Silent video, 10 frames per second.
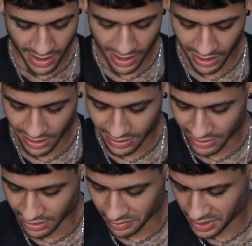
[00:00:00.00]
and
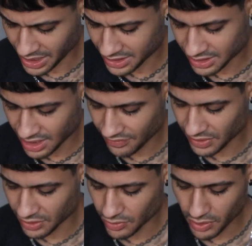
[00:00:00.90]
um, yeah it's
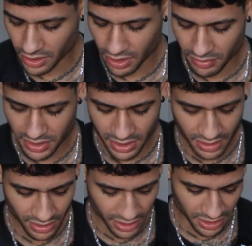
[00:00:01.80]
definitely growing on me
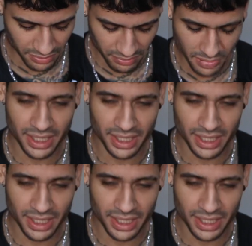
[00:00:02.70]
um,